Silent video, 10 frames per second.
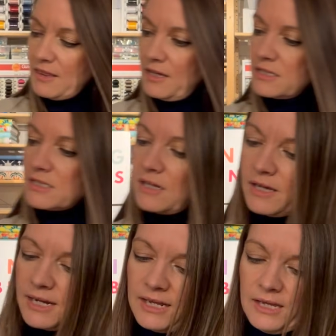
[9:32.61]
that
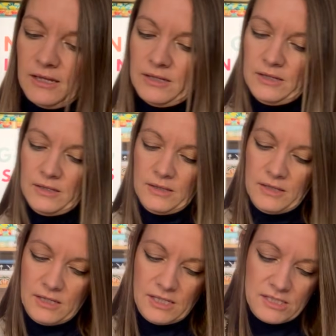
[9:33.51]
slightly
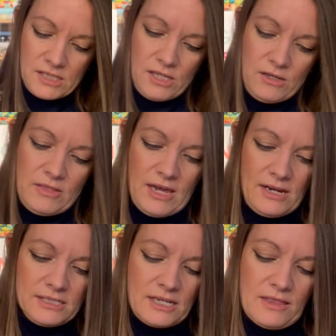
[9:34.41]
askew there.
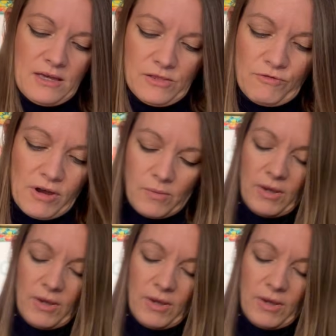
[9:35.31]
Let's get that the right way